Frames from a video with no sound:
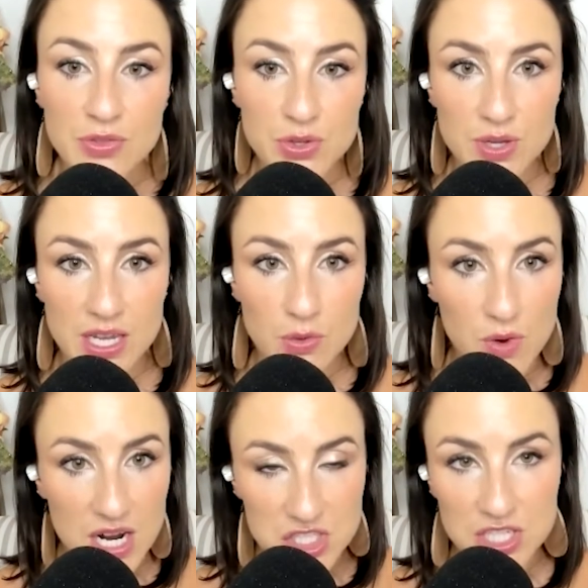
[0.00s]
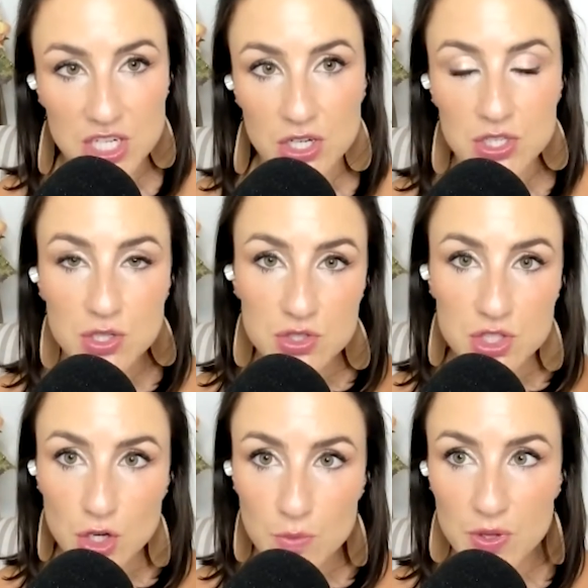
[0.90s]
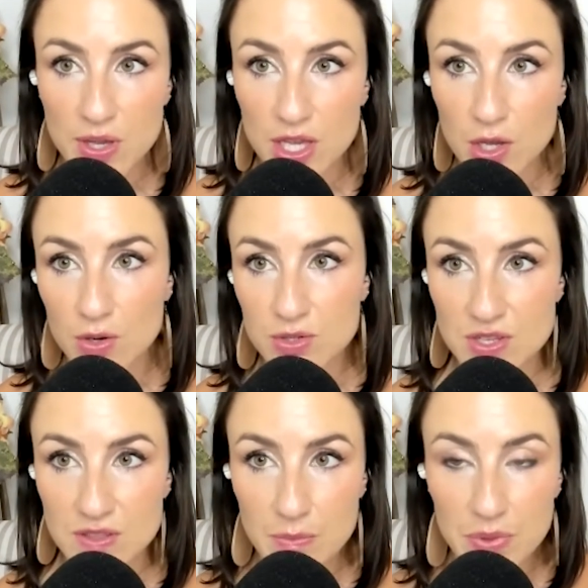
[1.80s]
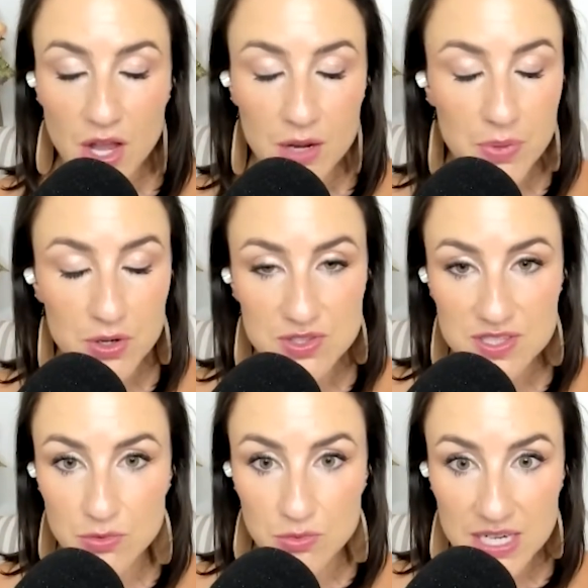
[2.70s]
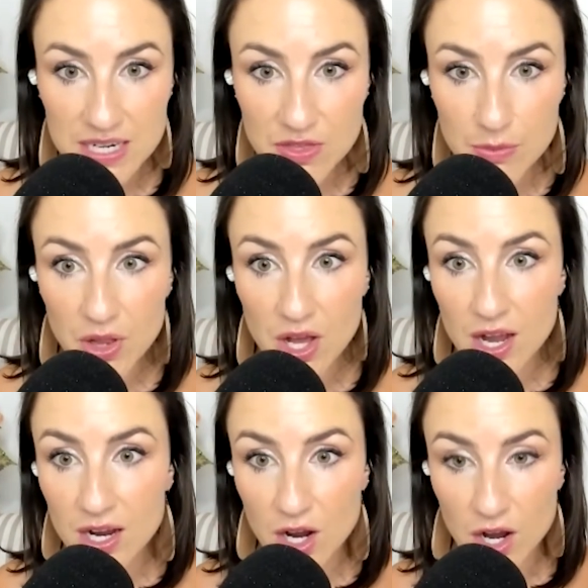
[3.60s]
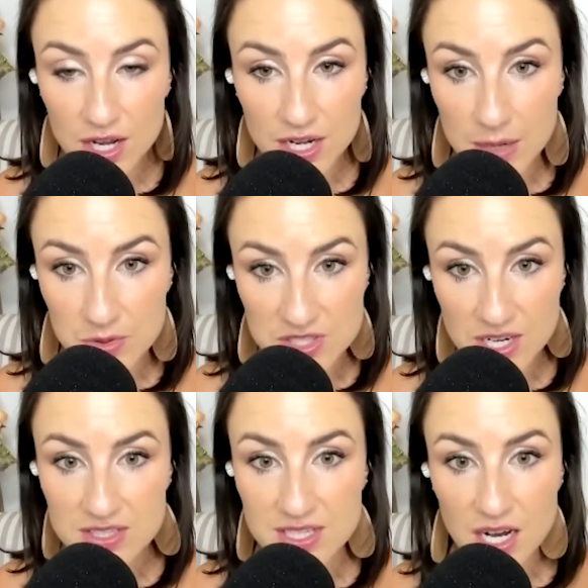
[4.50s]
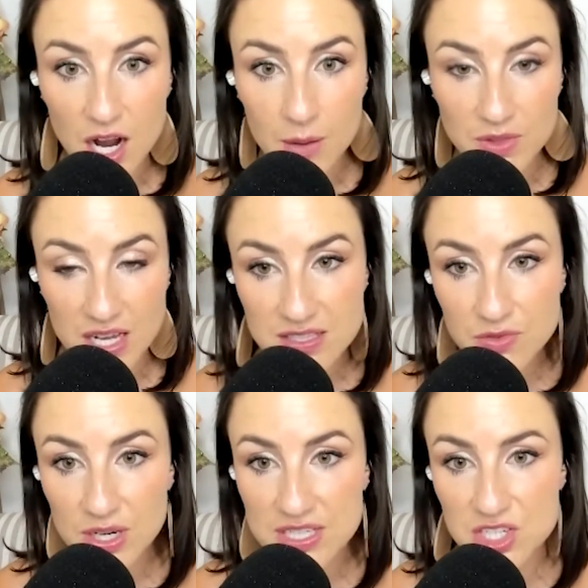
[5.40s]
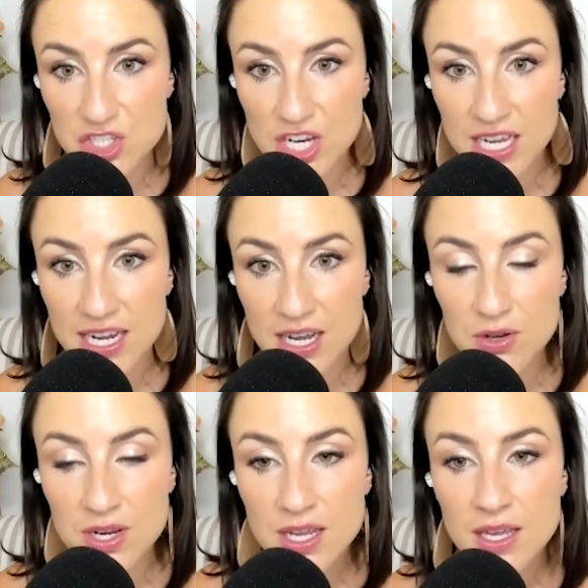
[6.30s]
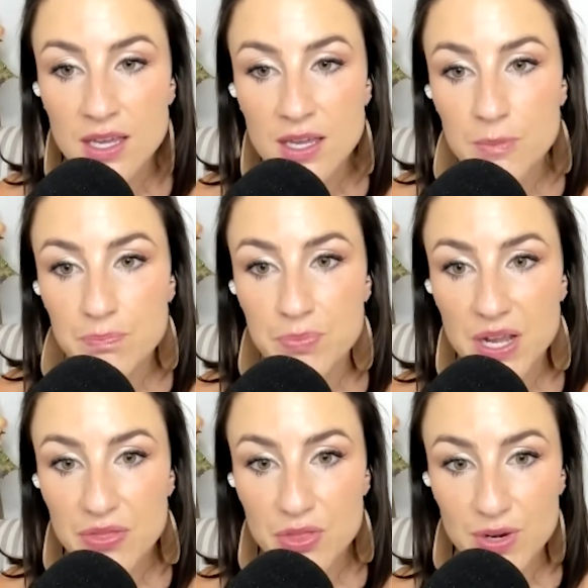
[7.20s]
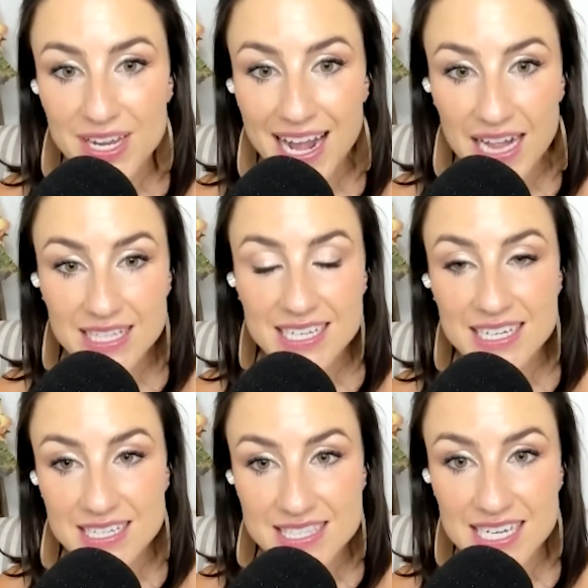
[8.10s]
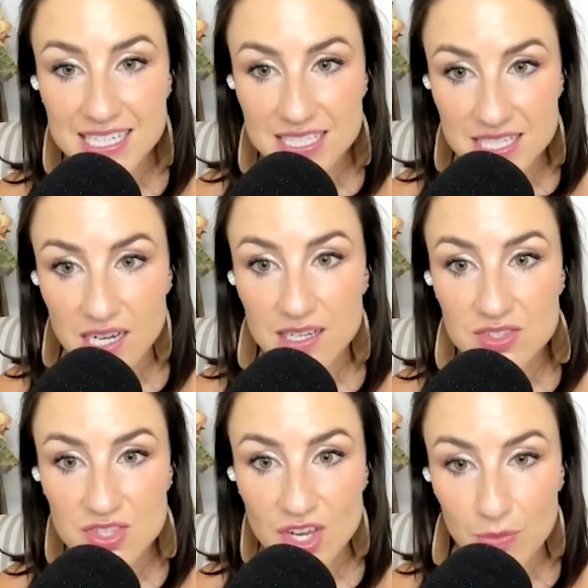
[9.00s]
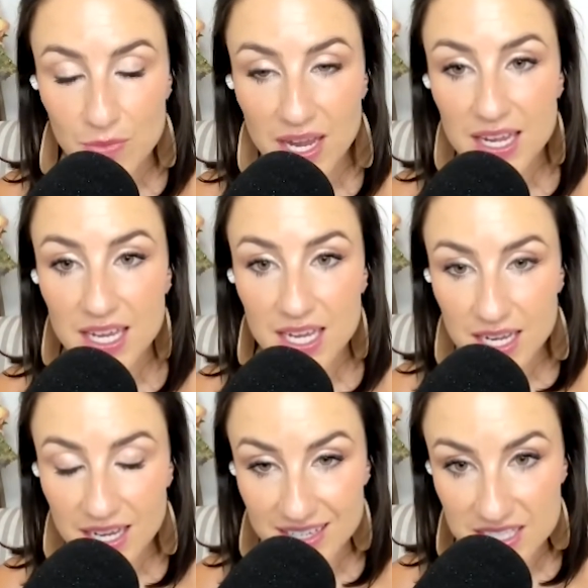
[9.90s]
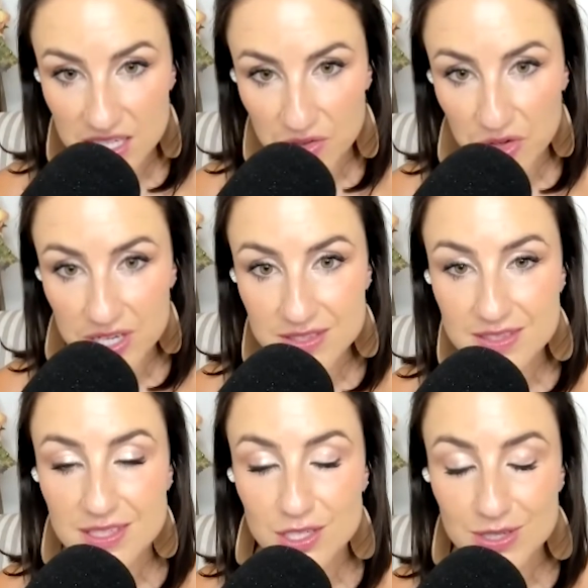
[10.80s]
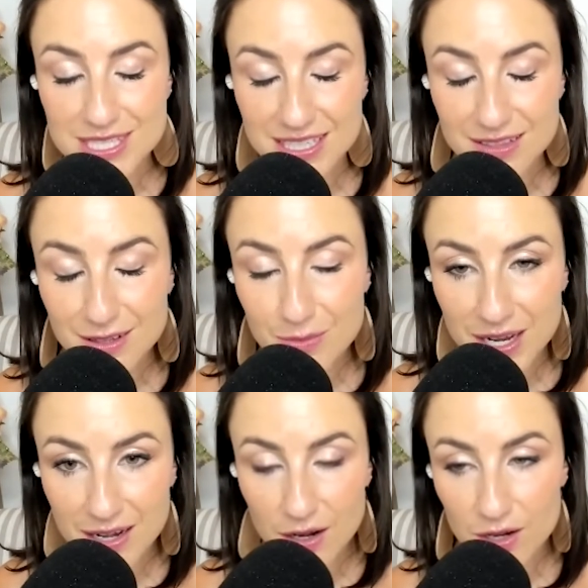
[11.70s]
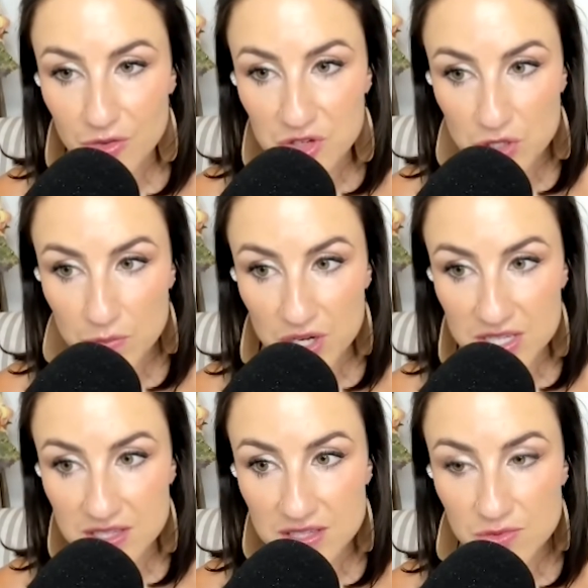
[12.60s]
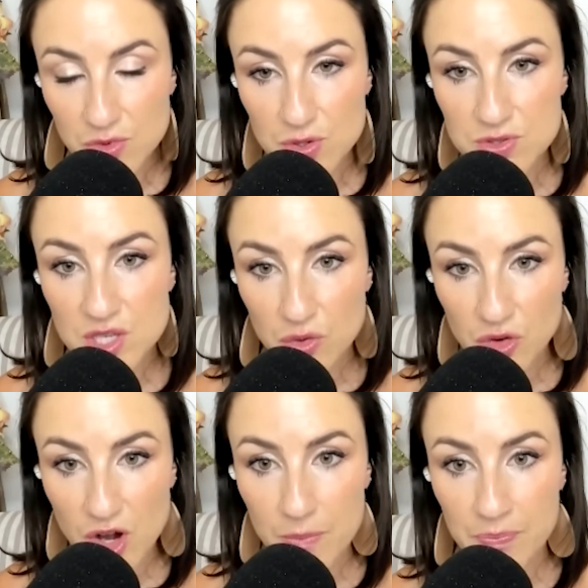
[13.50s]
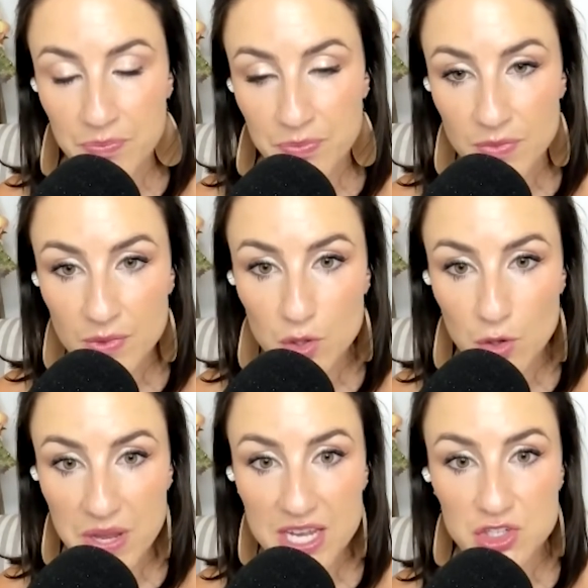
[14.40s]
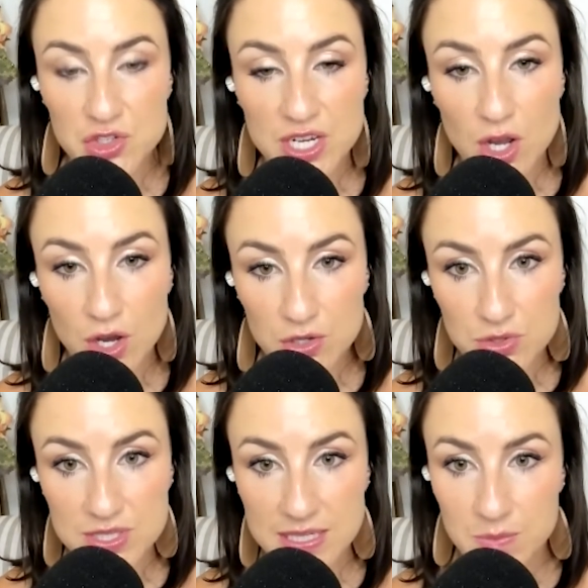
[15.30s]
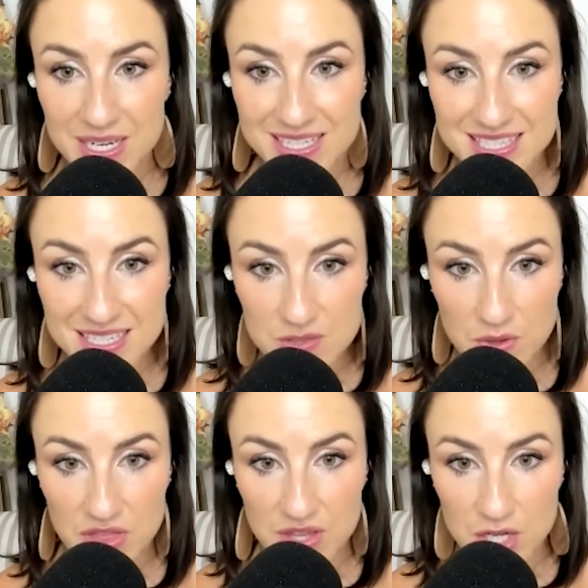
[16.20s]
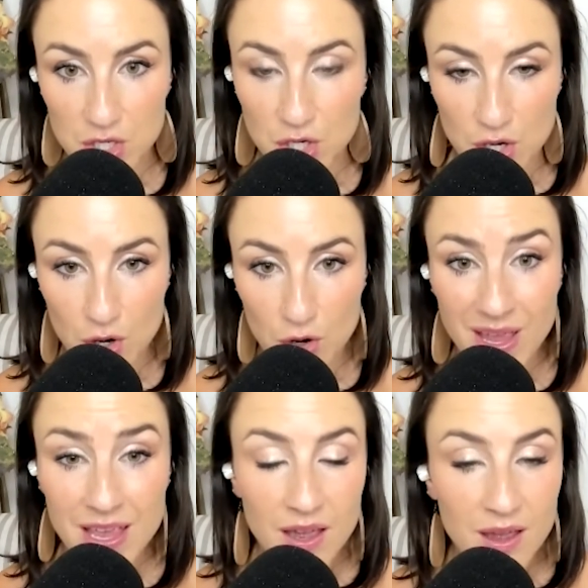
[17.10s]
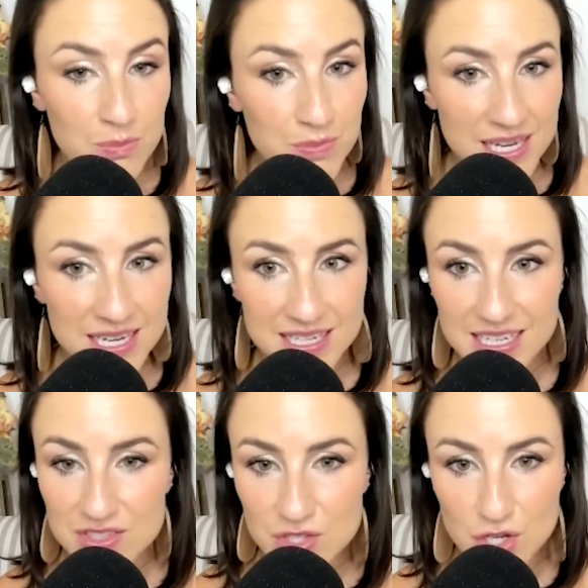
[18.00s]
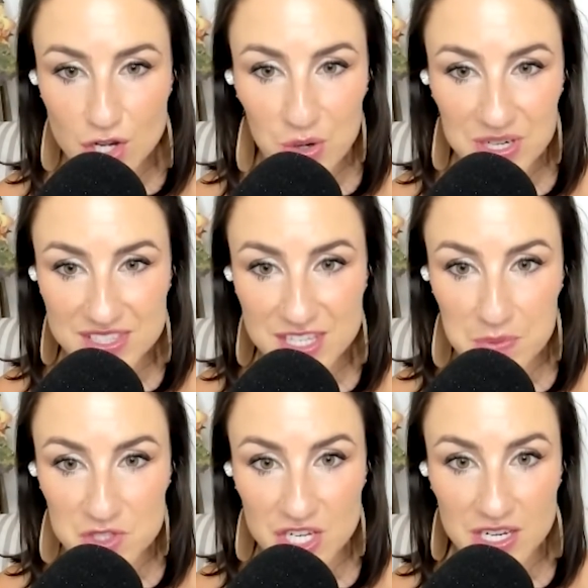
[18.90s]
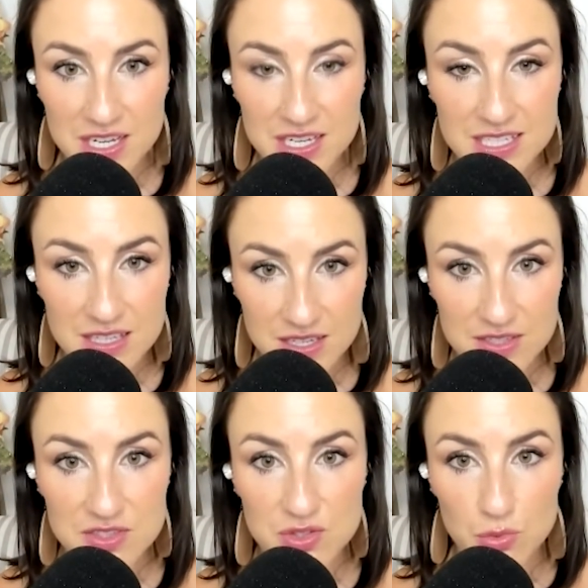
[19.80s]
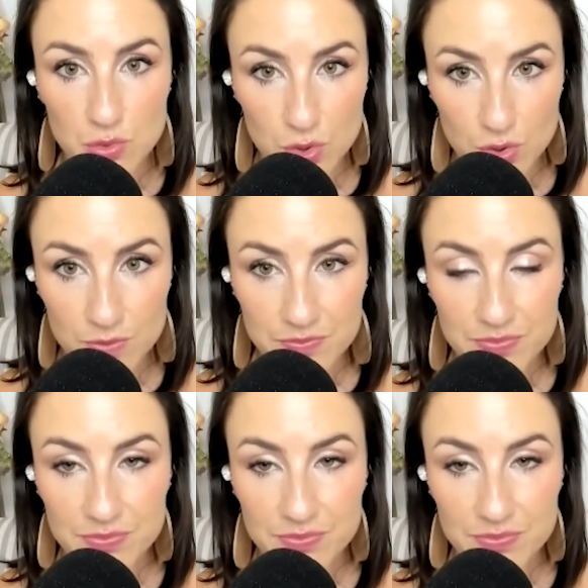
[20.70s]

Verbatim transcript: You can watch it here on YouTube. You can go to the blog post and read the blog on hammersandhugs.com. Lots of ways to check it out. But the reality is, it does make a difference. You need to eliminate artificial and processed foods from your pantry on a routine basis within your home. Meat is no exception to this rule.